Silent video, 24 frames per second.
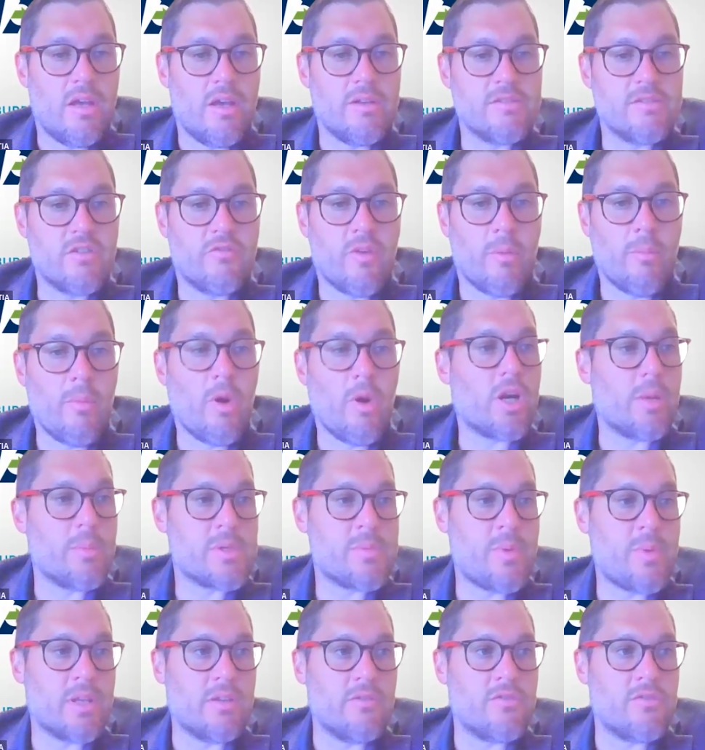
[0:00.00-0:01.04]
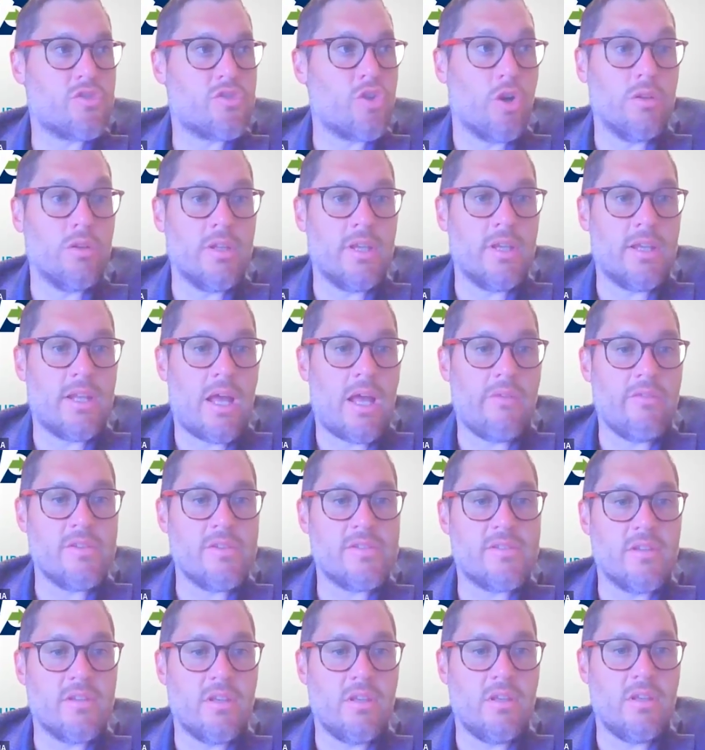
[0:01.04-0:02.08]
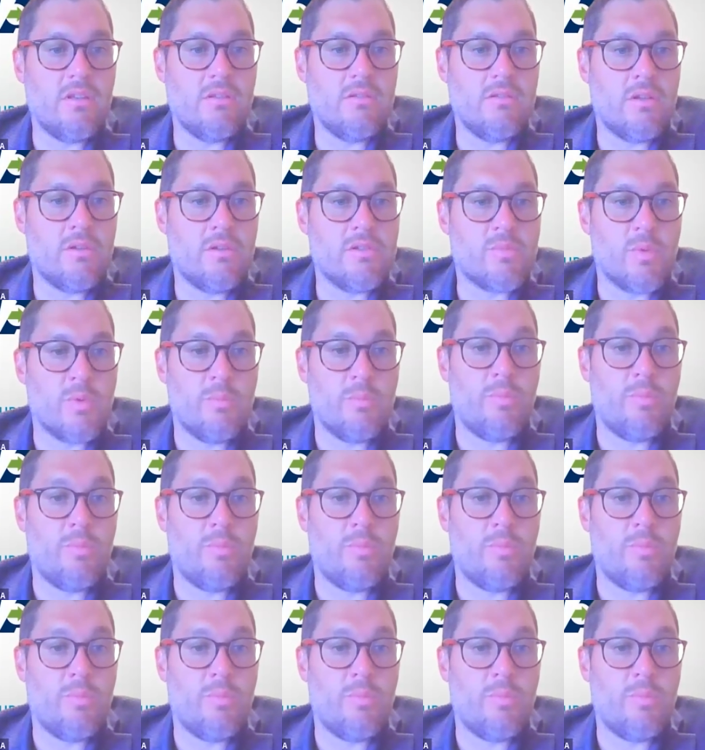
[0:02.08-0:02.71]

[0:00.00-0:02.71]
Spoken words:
So from a market perspective, certainly, and obviously, as we